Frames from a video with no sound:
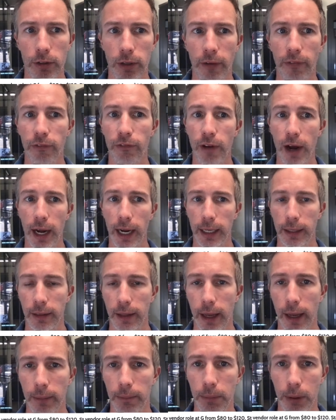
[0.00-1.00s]
to find
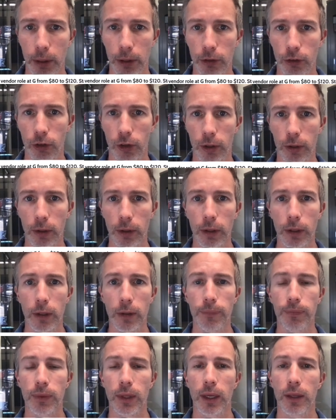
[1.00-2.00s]
that person.
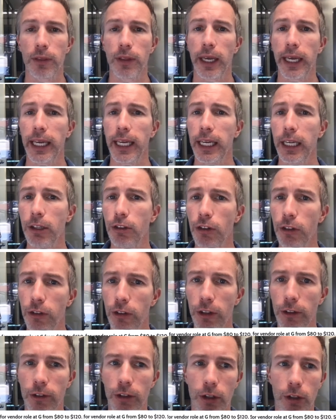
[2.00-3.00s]
The
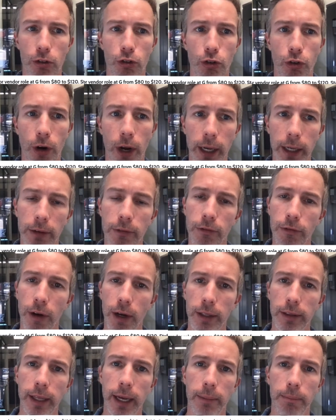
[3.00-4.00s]
agency is going to try and
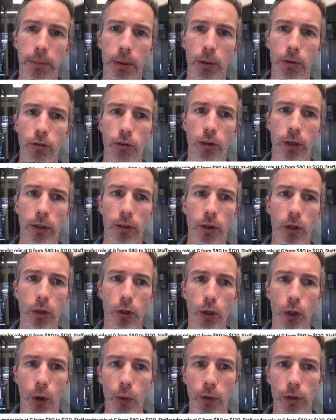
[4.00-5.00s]
find that person at the
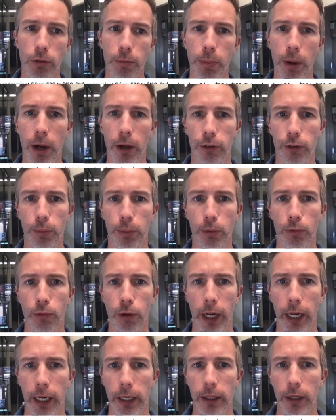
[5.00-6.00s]
lowest possible
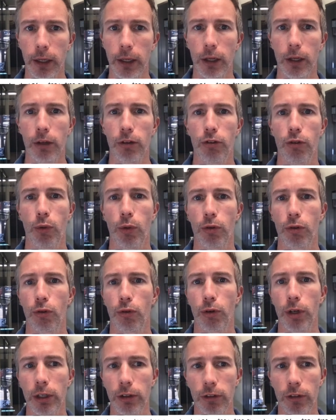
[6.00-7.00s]
rate to
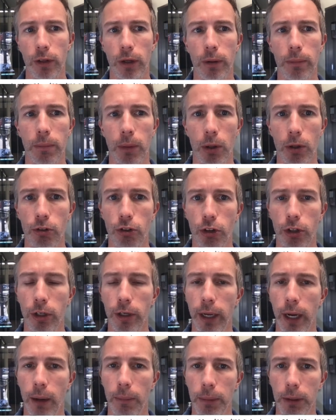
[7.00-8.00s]
increase their margin
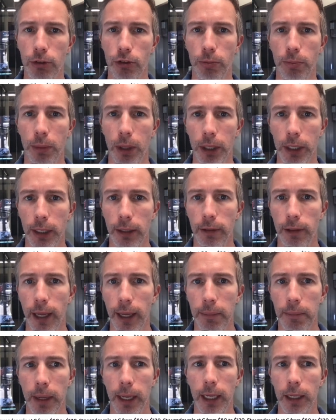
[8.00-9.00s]
and how much money they
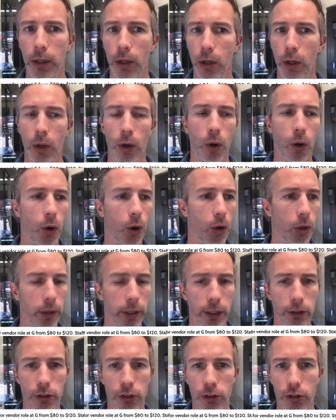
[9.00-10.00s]
make. All
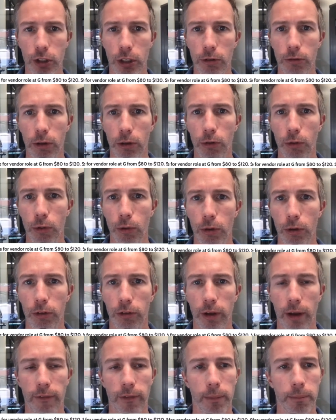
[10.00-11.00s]
agency recruiters
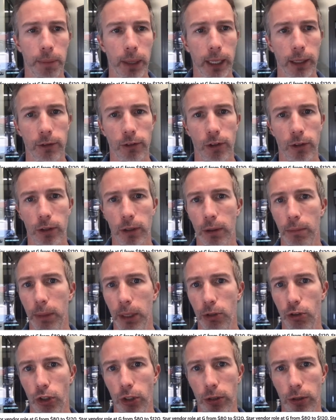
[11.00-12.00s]
have a base and
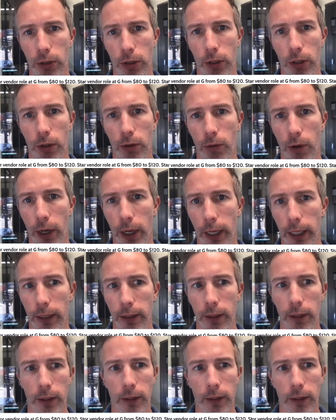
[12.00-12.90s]
commission, right?